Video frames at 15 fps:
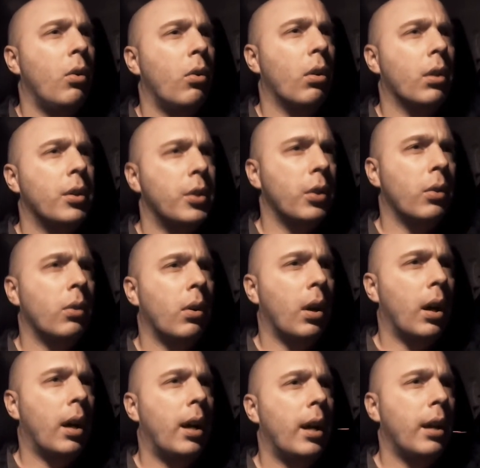or do
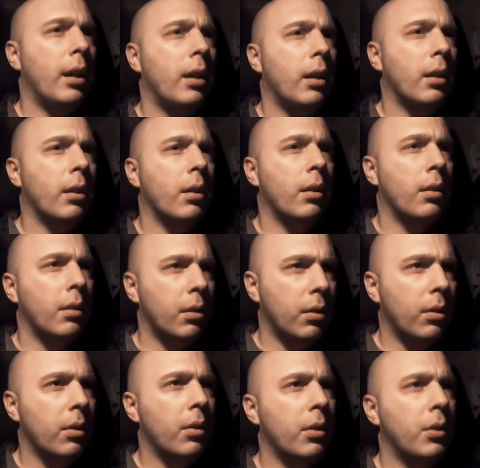I
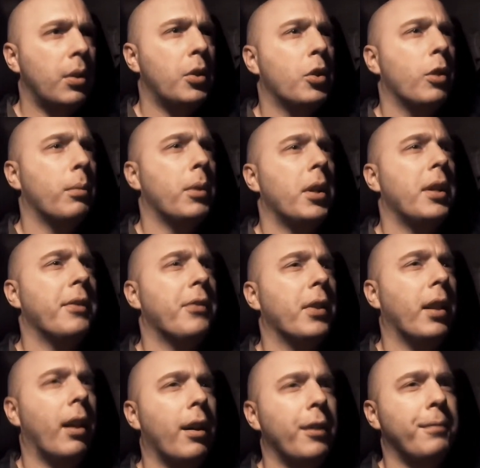determine a
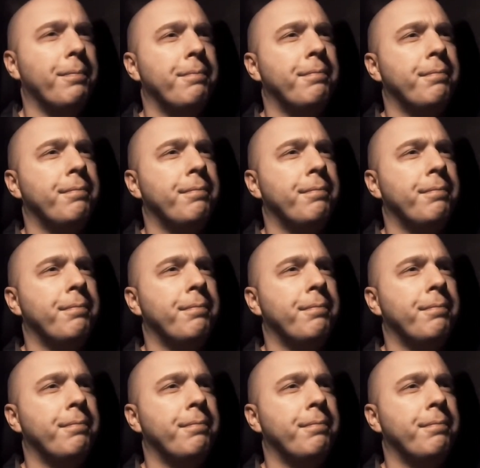different line?